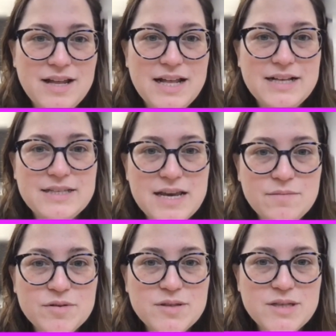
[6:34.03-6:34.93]

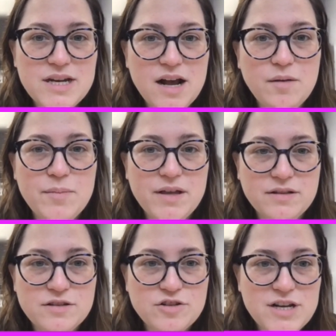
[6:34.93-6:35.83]
Examples can help
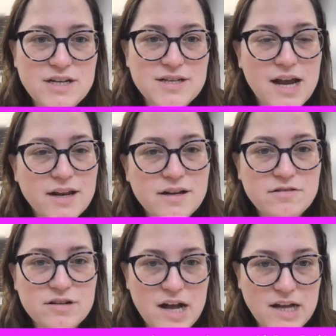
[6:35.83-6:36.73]
illustrate
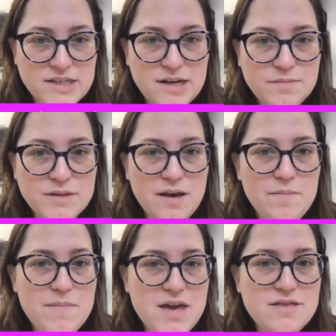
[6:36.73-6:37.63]
technical concepts
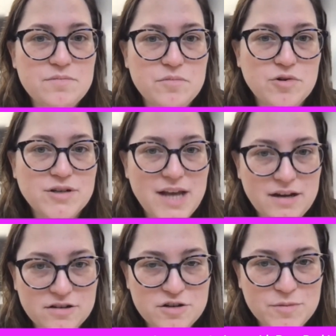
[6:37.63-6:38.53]
and make them more
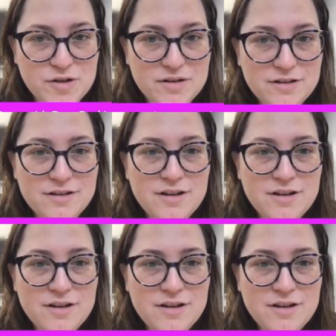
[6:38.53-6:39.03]
tangible.